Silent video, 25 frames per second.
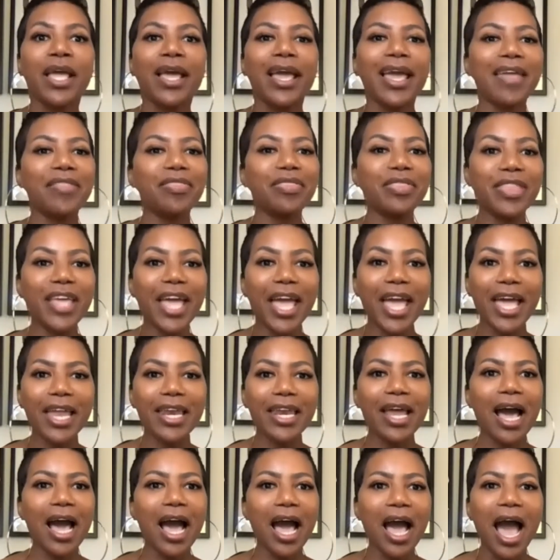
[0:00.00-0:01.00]
And then
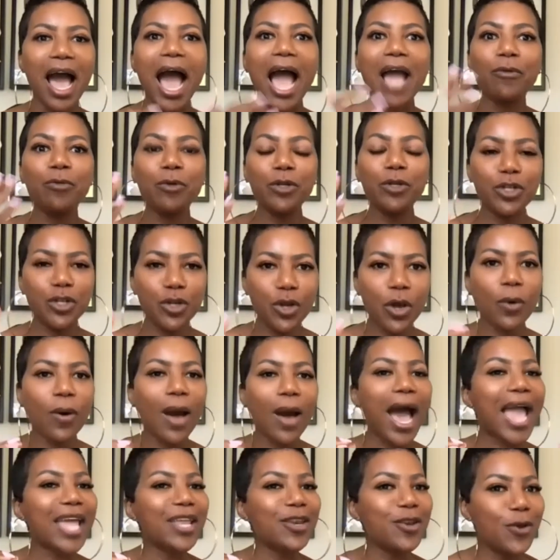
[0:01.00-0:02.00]
I
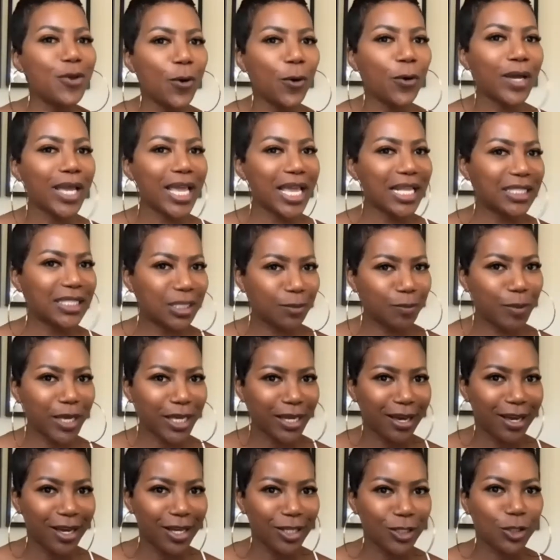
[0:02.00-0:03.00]
know it's
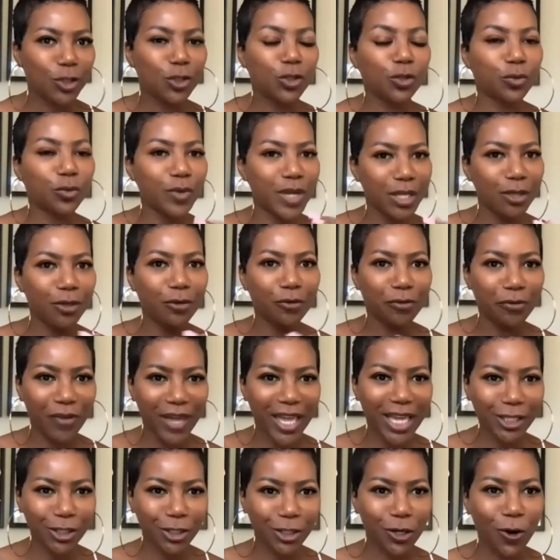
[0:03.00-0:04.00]
because during the
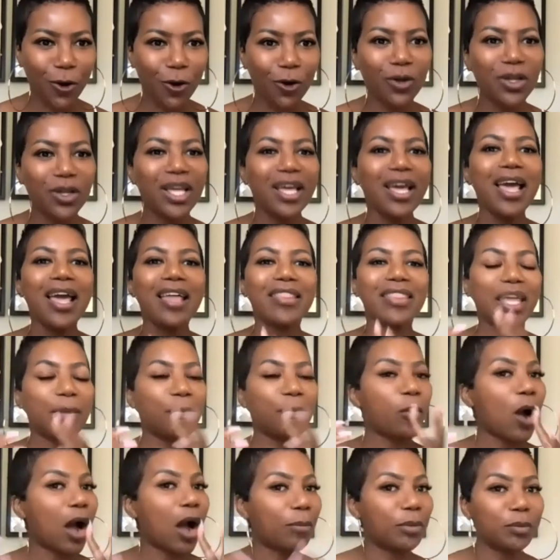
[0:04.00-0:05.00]
facial, they
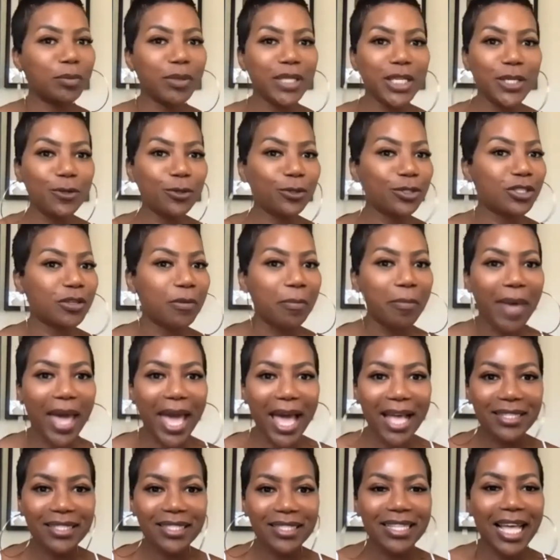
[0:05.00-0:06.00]
probably use a
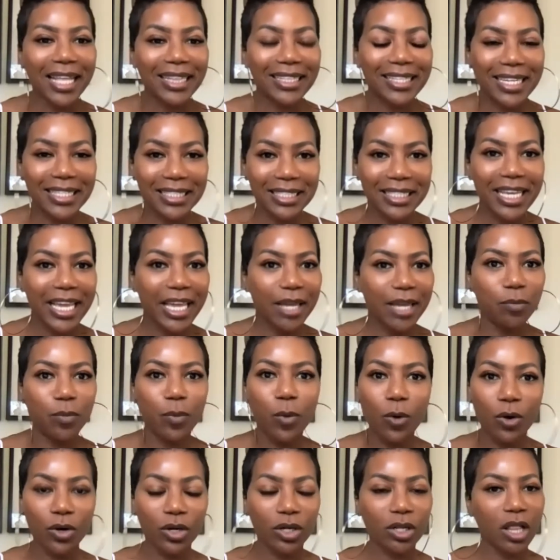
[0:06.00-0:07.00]
mask that contained
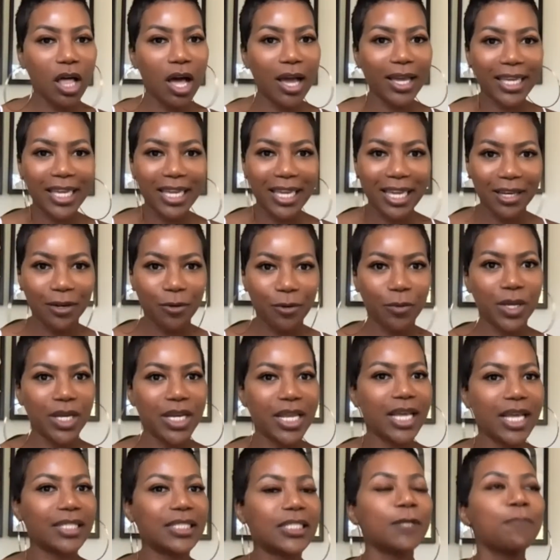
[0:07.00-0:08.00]
4 clogging
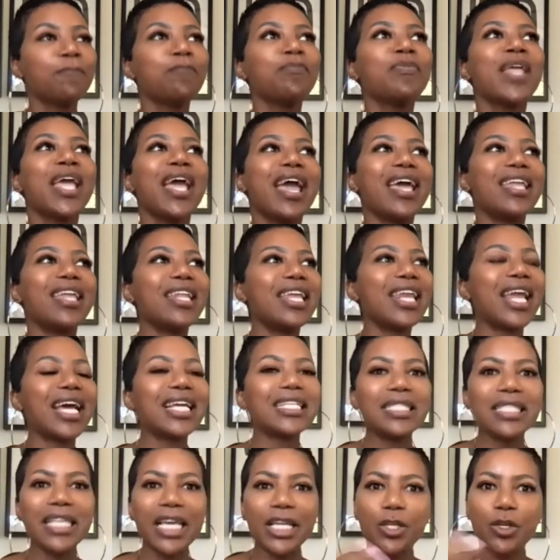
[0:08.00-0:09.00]
ingredients. And then I
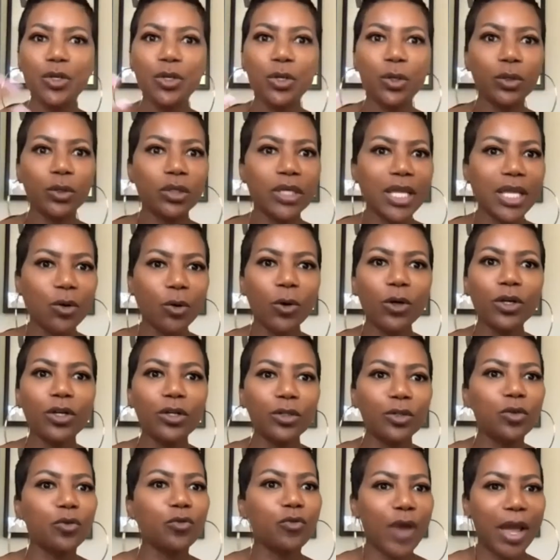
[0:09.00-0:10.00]
said, in order
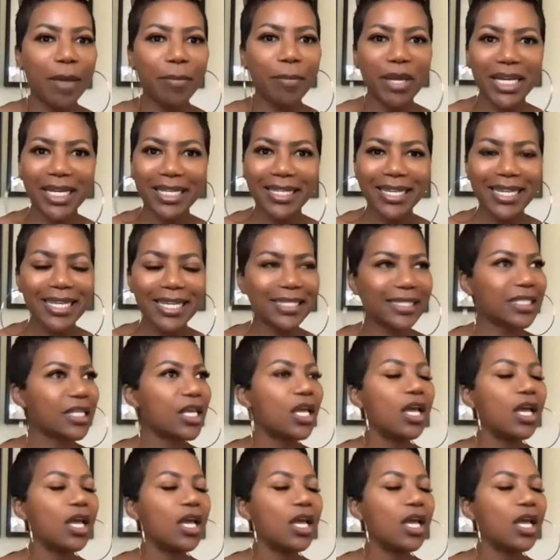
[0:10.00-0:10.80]
to remedy this,